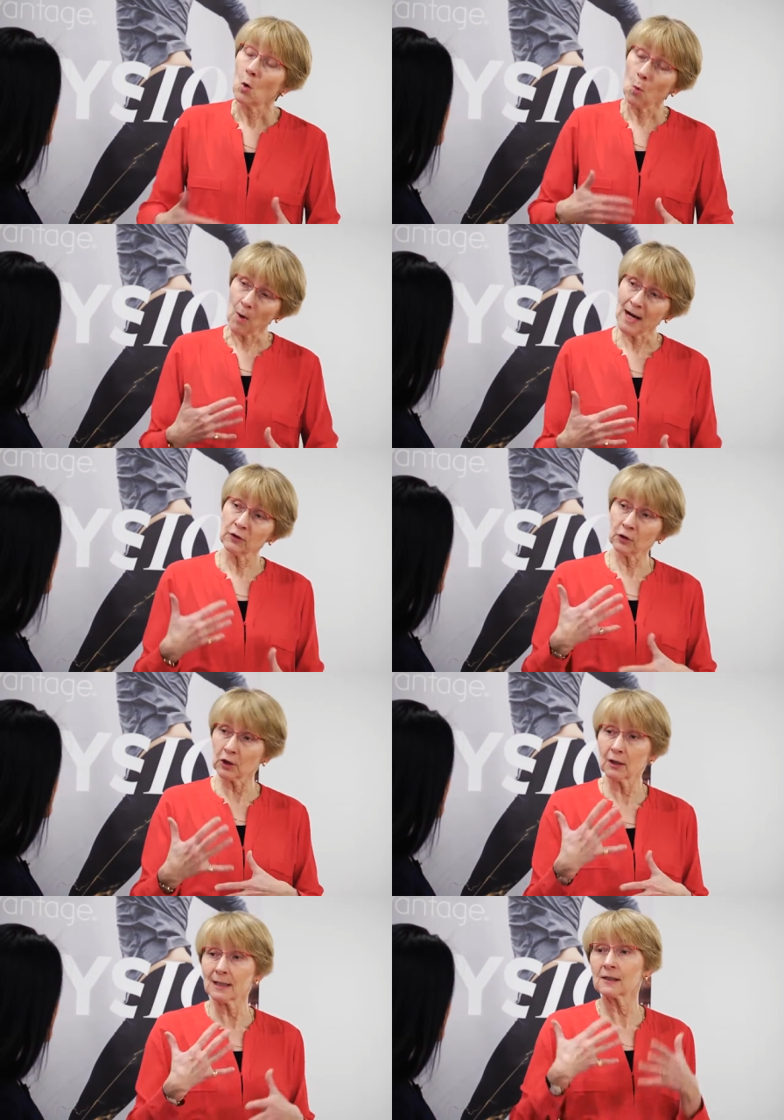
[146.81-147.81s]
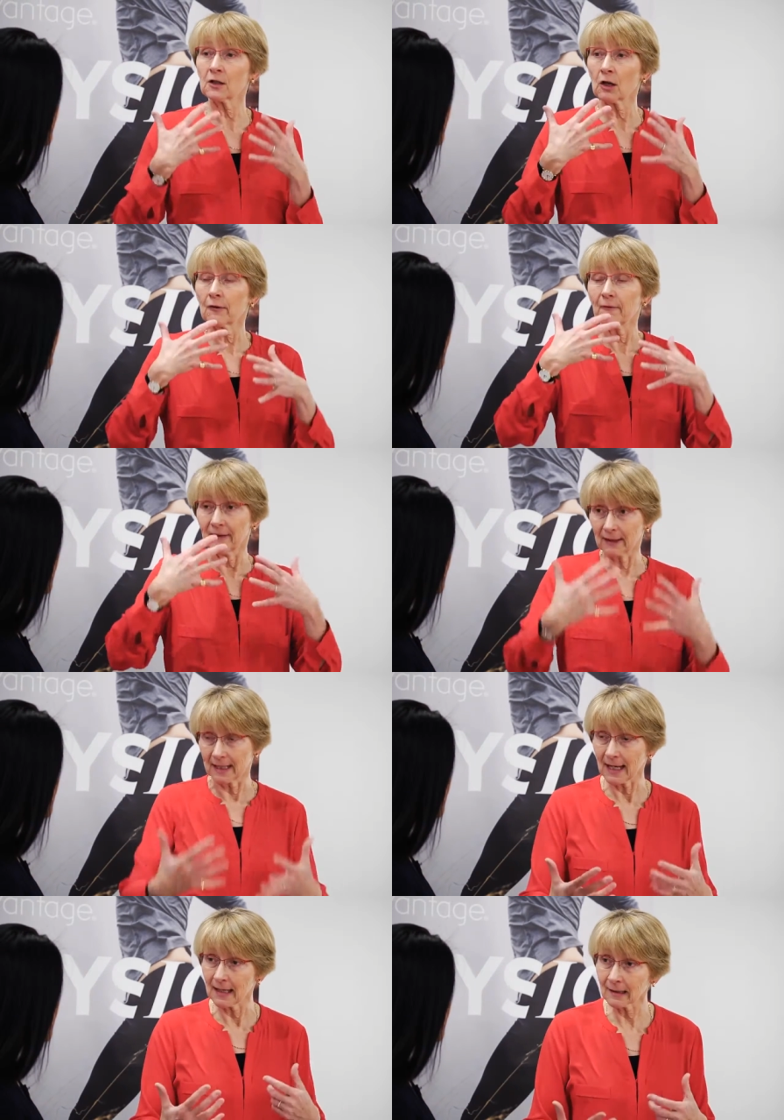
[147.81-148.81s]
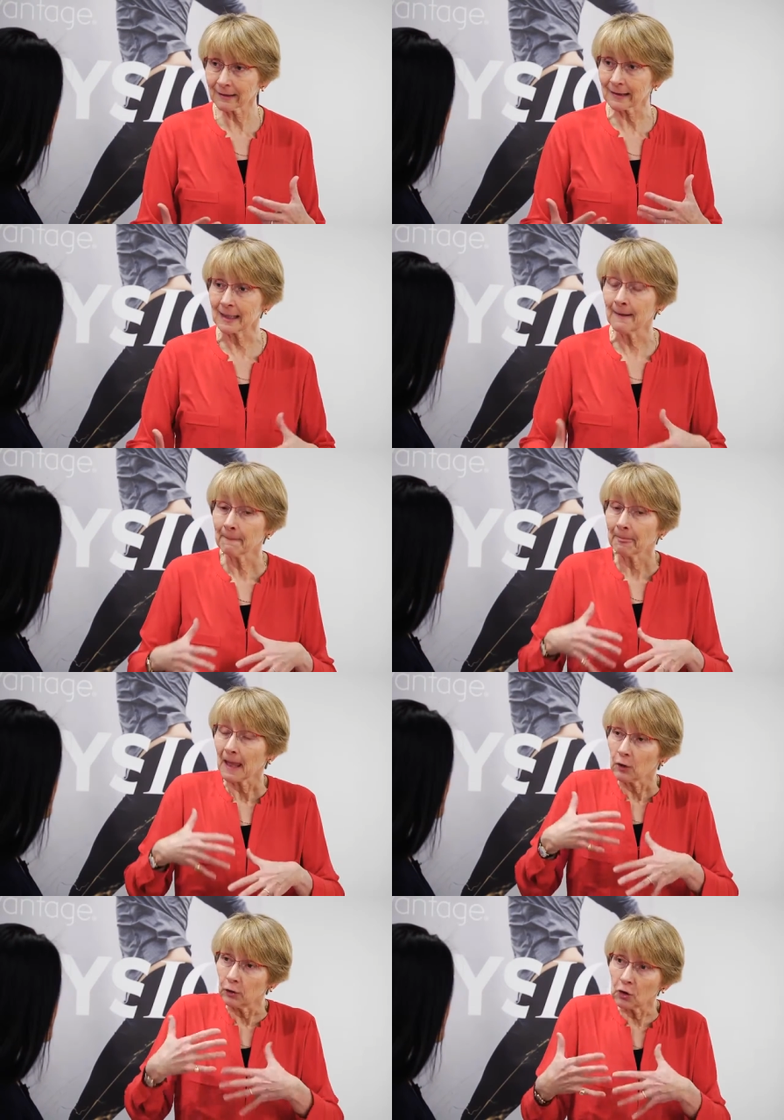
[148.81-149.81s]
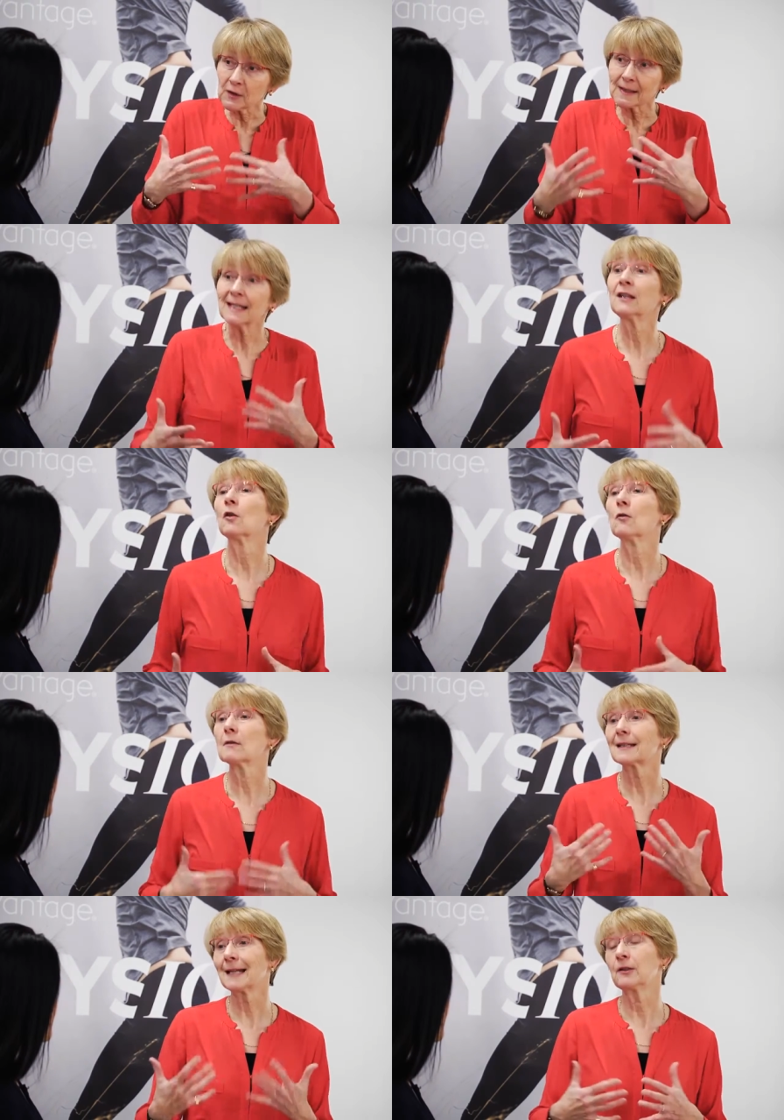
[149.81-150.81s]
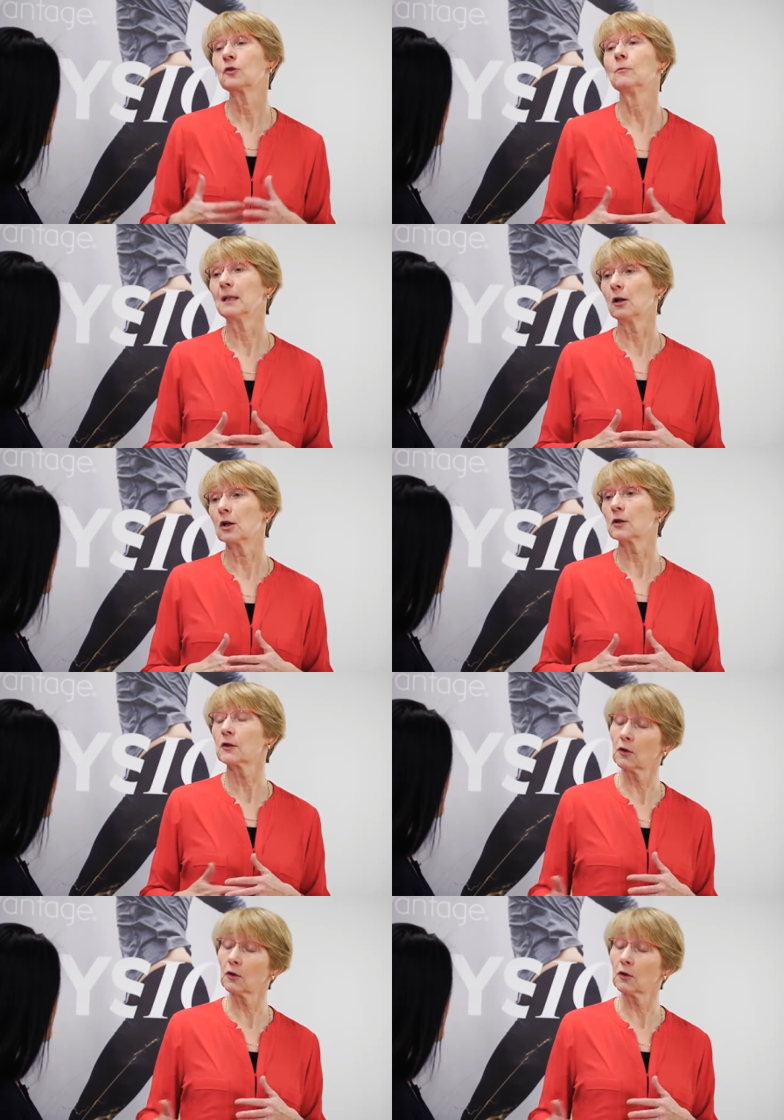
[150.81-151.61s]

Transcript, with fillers: When the gut is not very healthy, those signals tend to be lost.